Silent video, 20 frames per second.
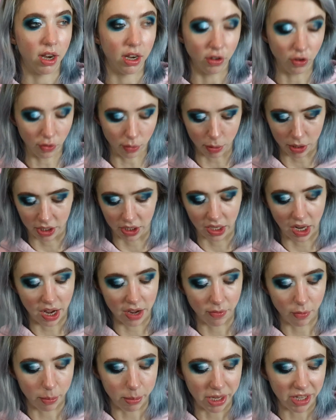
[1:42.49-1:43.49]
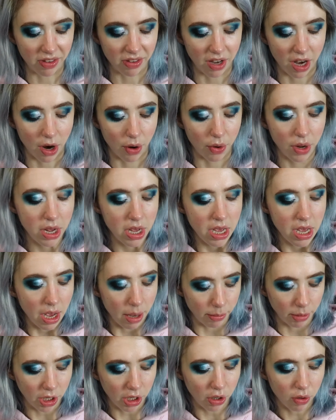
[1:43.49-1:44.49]
I just wanted kind of a base down.
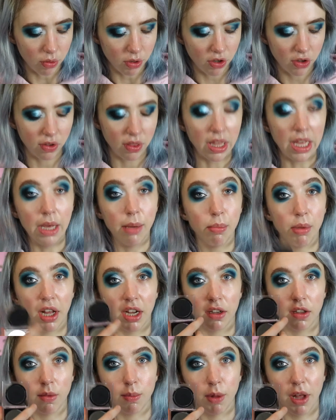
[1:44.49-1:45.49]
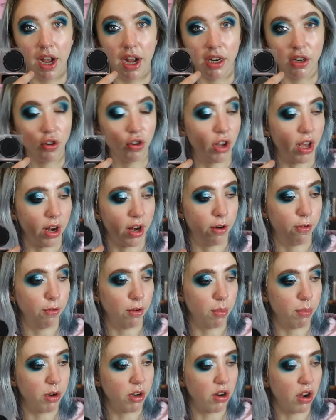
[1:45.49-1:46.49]
I'm going to go into the Black is Black shadow
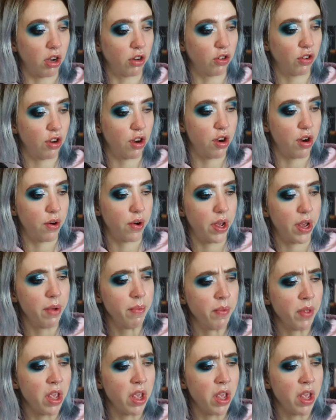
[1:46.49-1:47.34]
from Natasha Denona.